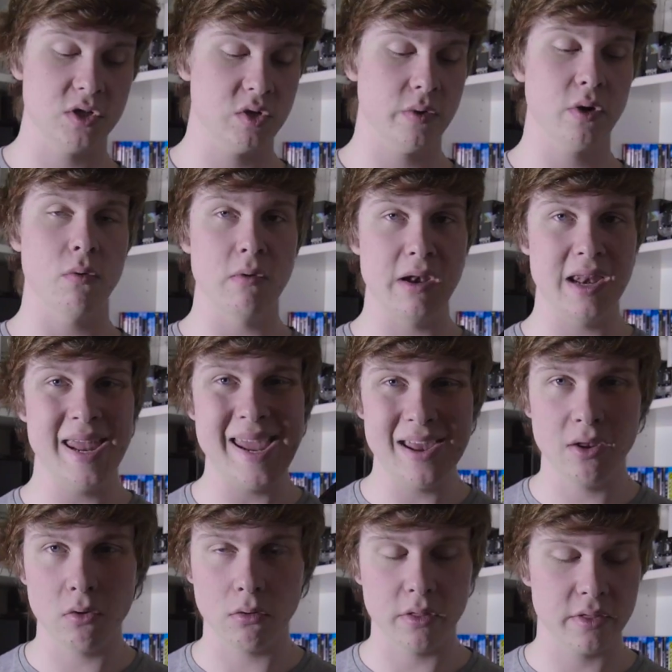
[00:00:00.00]
so I don't need
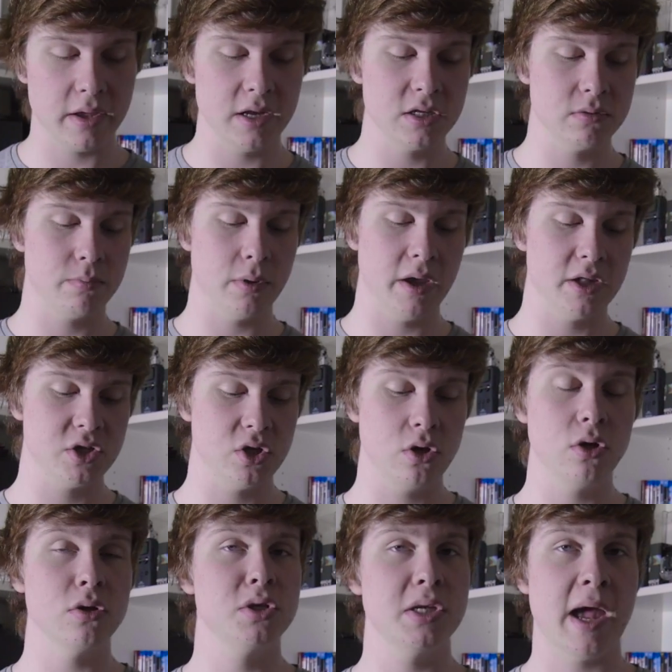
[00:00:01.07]
all of these, but it's
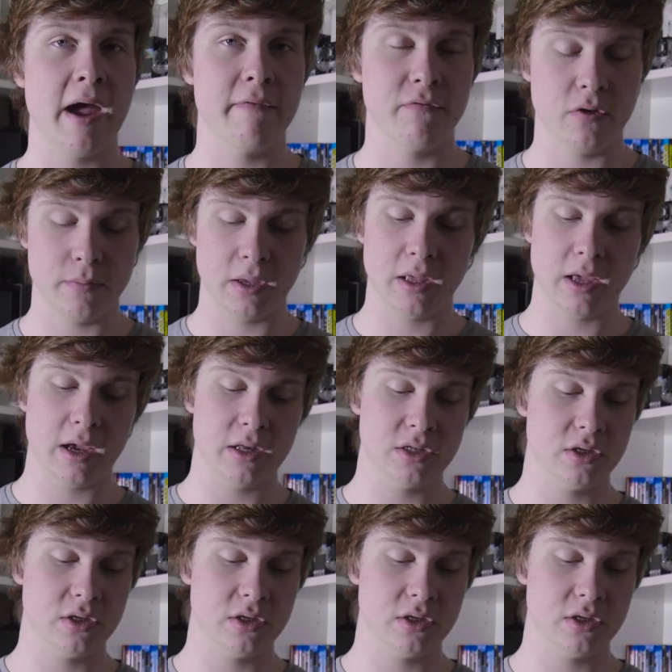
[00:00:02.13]
good to have them in case,